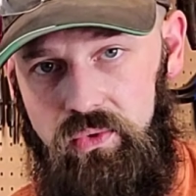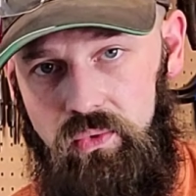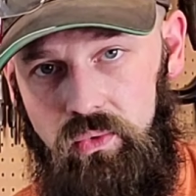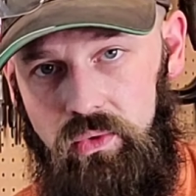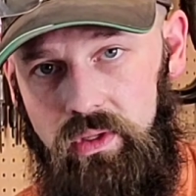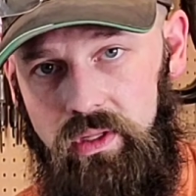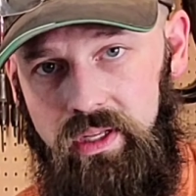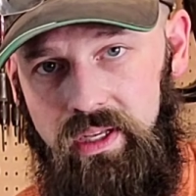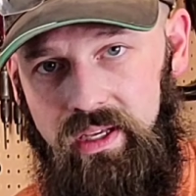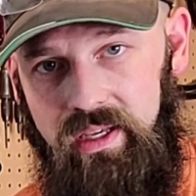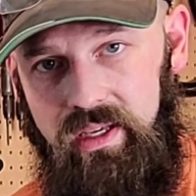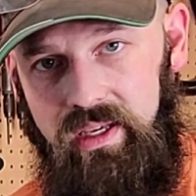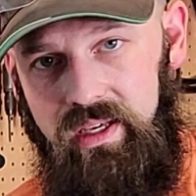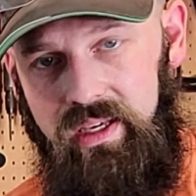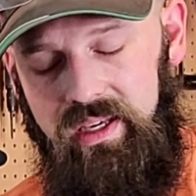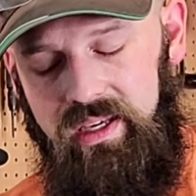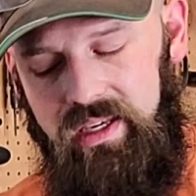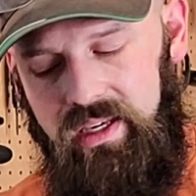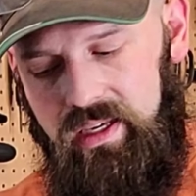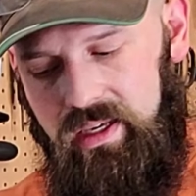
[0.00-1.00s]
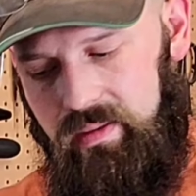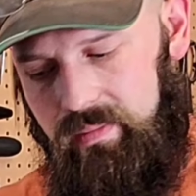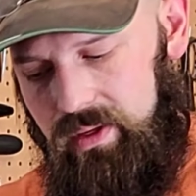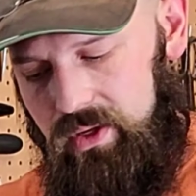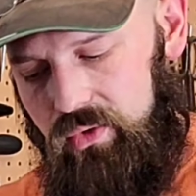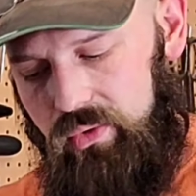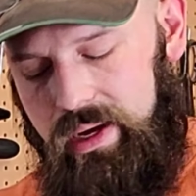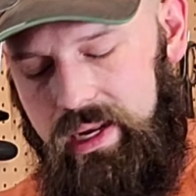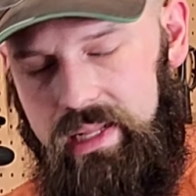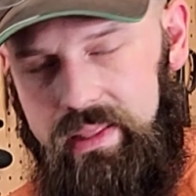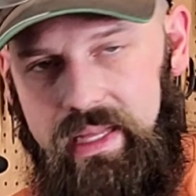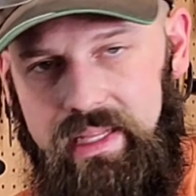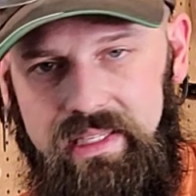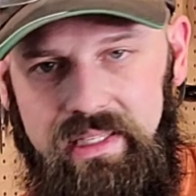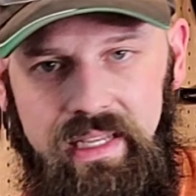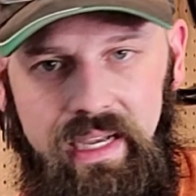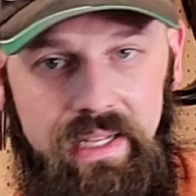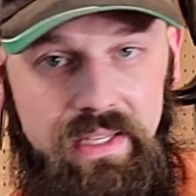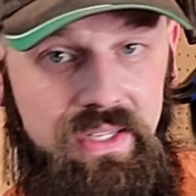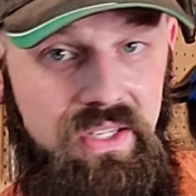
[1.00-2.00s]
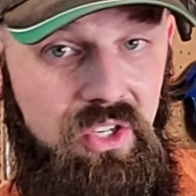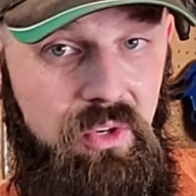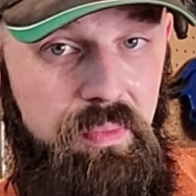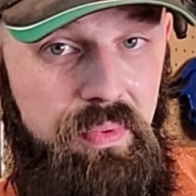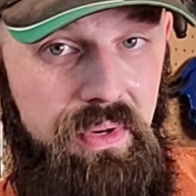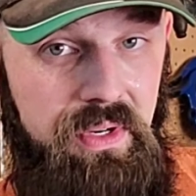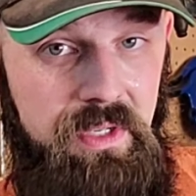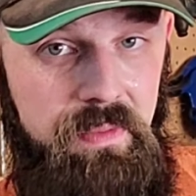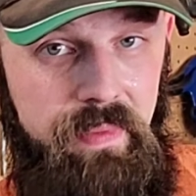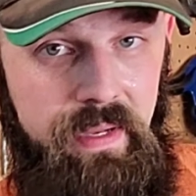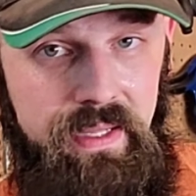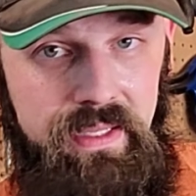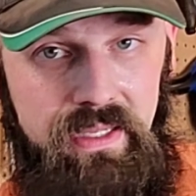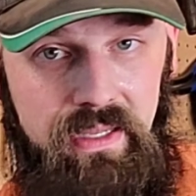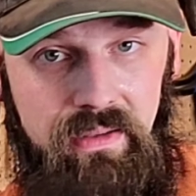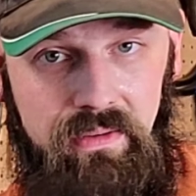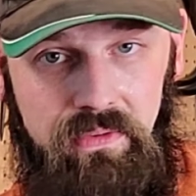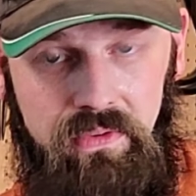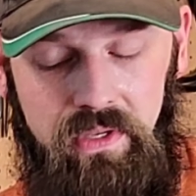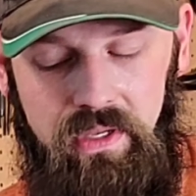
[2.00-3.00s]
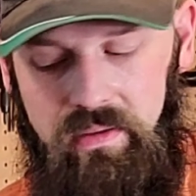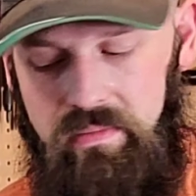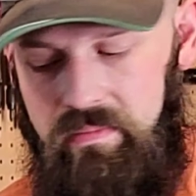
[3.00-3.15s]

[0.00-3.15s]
tool. And granted, that's not super expensive.